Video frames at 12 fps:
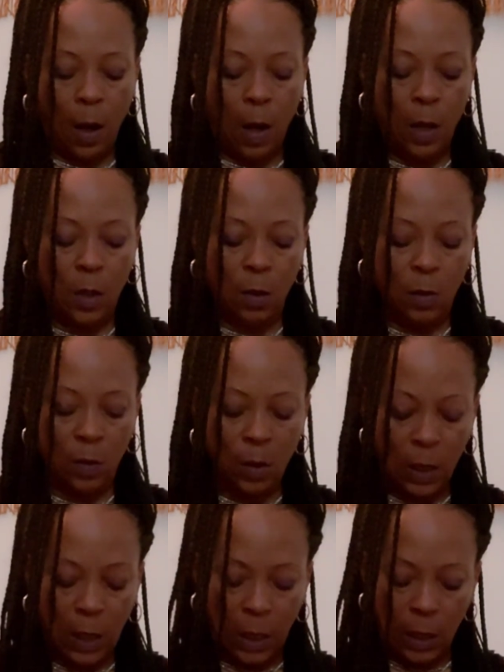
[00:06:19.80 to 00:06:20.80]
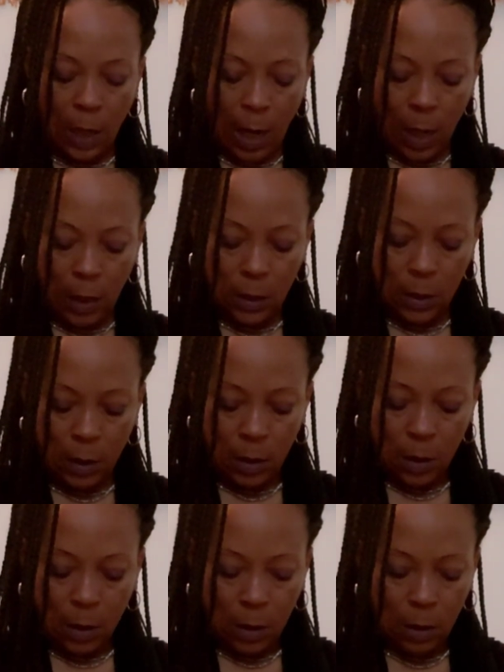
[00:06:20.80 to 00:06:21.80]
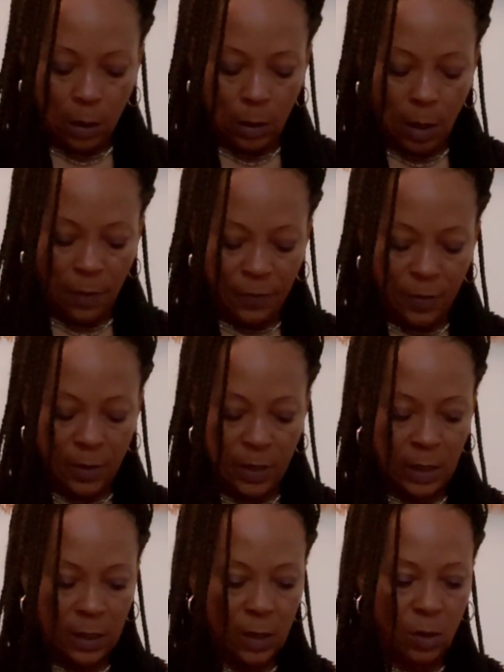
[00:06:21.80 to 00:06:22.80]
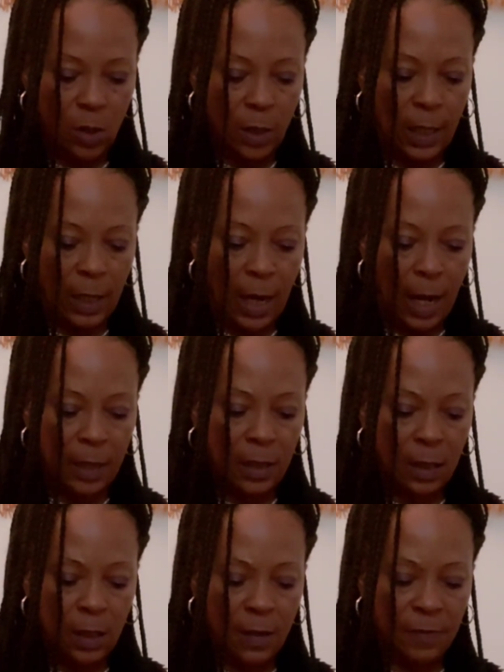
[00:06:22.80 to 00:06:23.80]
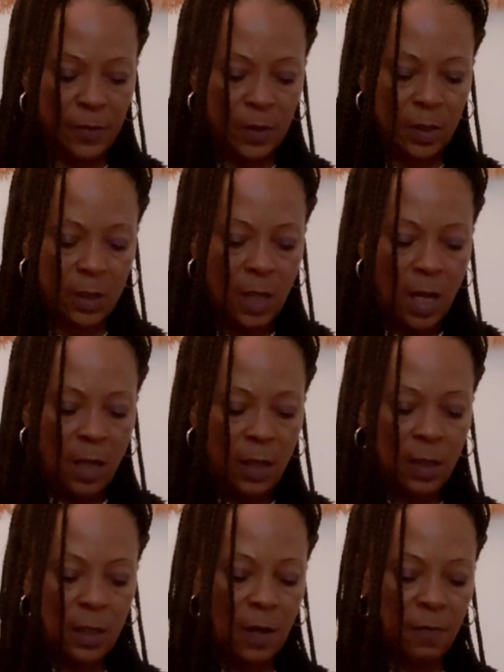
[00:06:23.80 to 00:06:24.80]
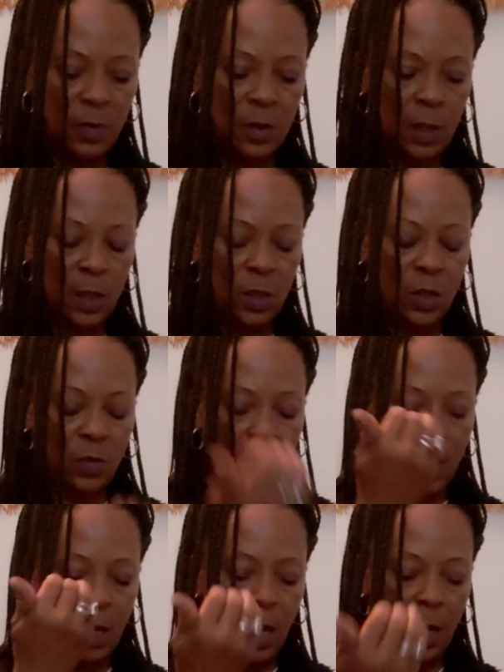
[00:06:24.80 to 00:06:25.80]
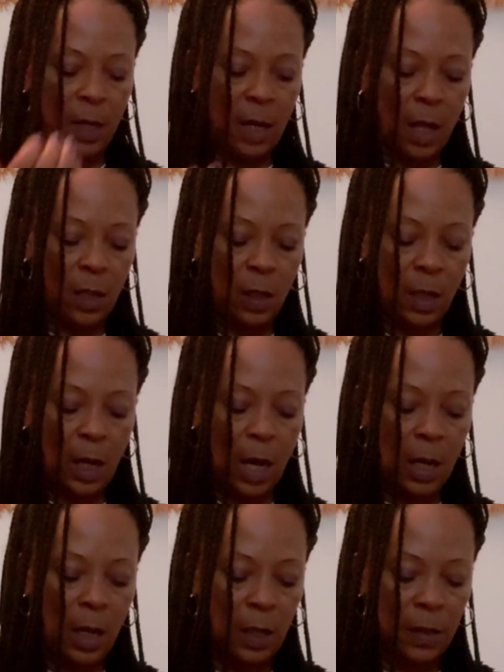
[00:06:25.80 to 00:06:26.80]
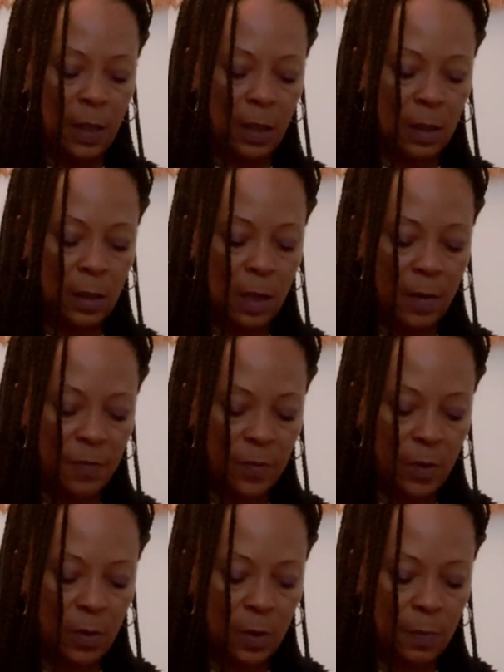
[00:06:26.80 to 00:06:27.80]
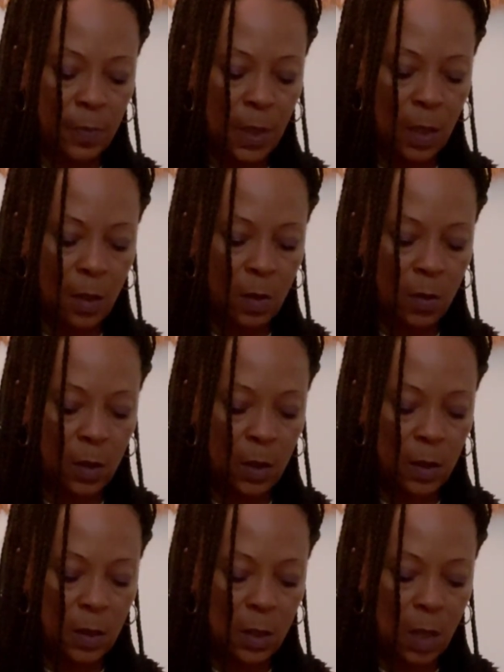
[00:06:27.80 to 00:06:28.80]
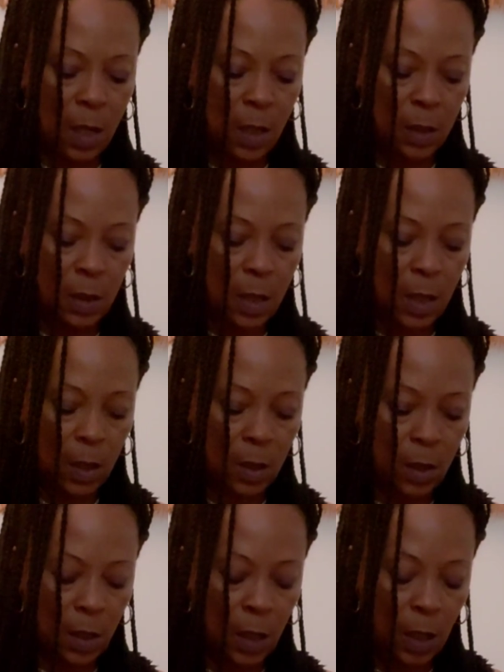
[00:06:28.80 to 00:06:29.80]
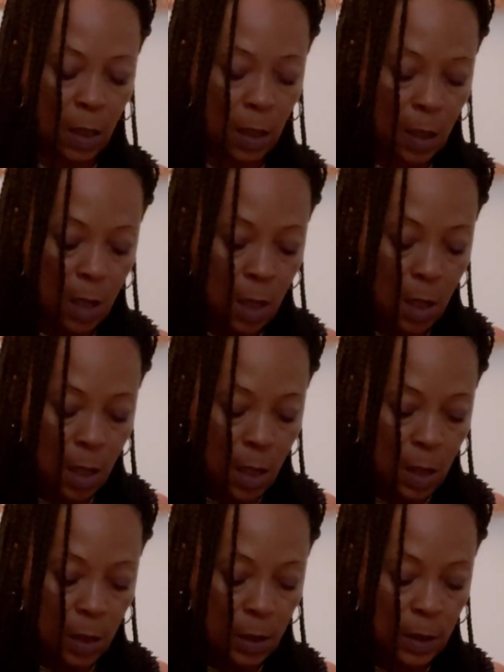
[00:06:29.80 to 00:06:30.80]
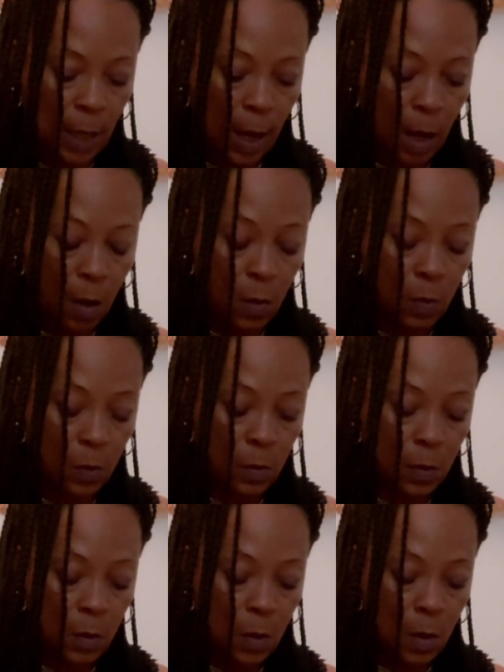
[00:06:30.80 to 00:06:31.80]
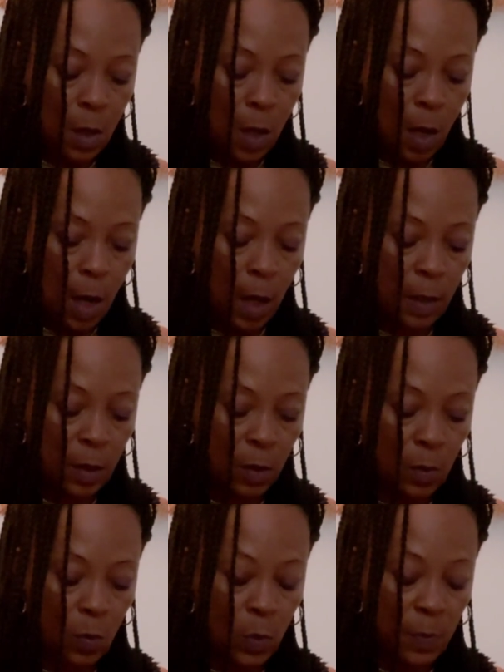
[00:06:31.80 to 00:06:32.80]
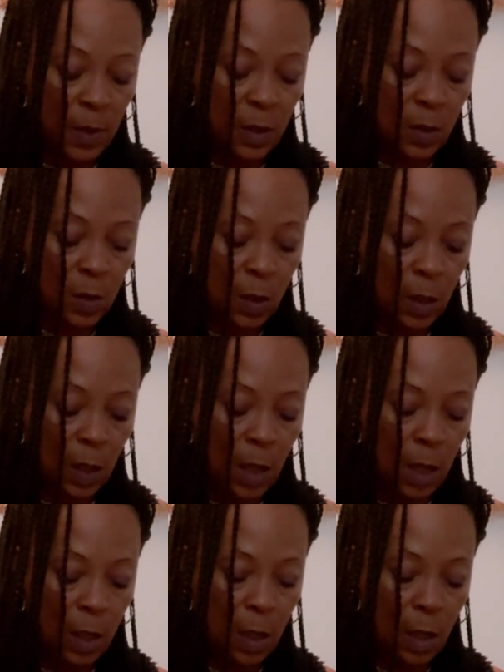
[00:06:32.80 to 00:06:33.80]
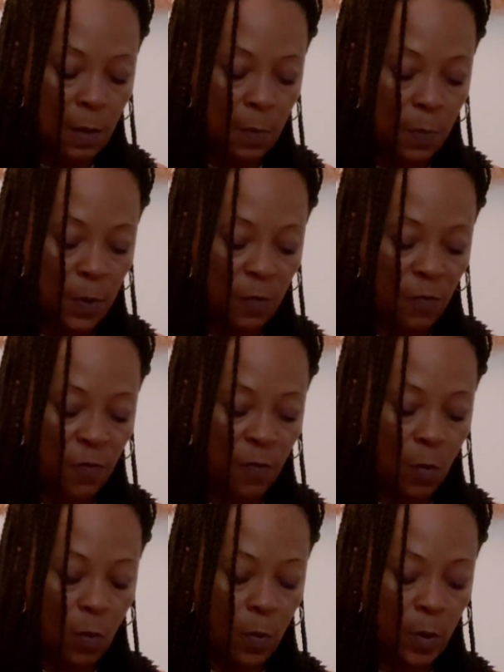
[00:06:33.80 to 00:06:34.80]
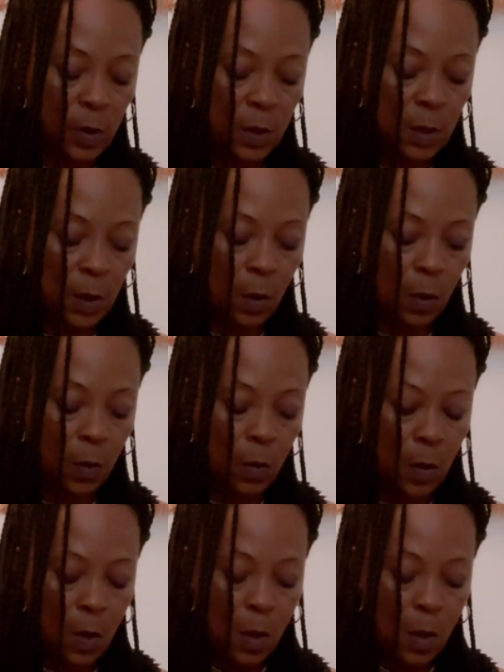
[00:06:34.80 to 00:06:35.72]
And you're looking at the Lovers. It's looking at the Lovers. The devil's looking straight ahead, not looking at anything. The lover, the male, is kind of like looking down. And the woman is looking kind of up and forward. So